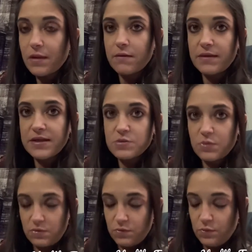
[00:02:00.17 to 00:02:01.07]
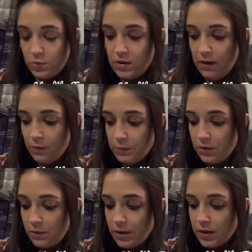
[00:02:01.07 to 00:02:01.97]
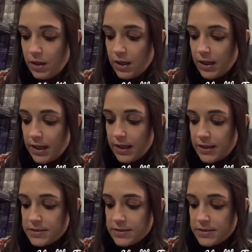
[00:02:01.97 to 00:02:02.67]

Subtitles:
That's what will help you. It's